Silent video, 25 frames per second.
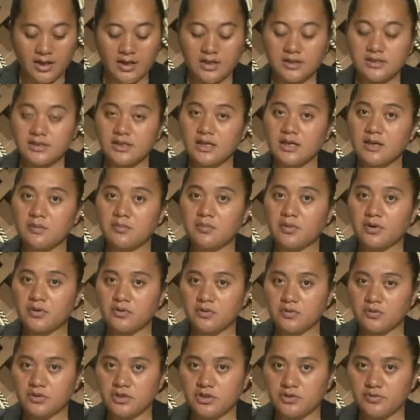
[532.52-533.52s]
As a
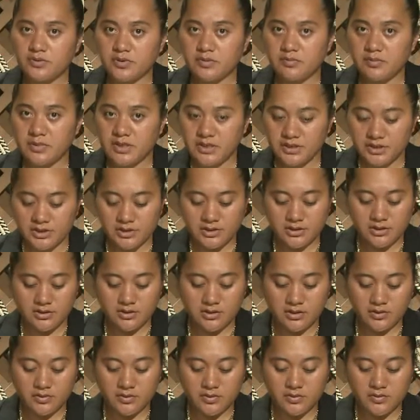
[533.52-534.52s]
precautionary measure,
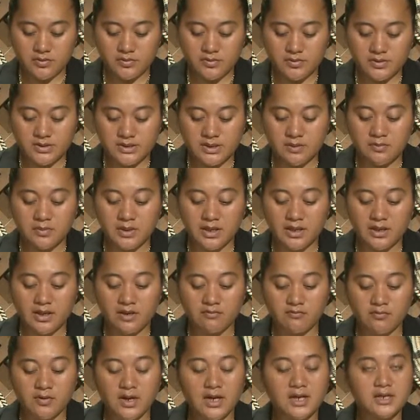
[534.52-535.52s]
locals are being
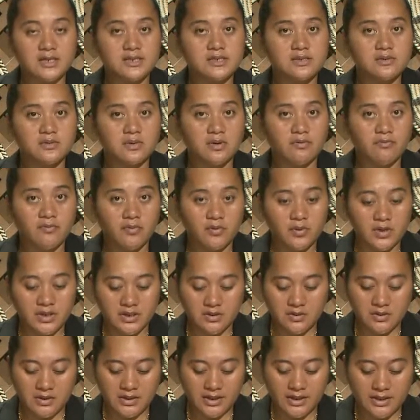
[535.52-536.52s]
advised to
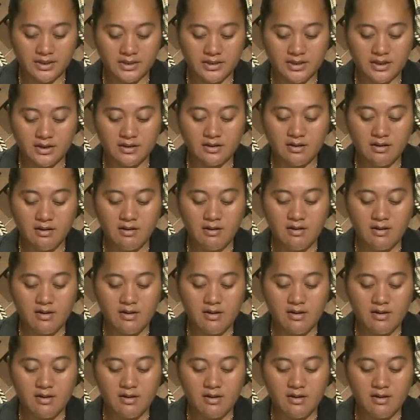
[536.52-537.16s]
avoid collecting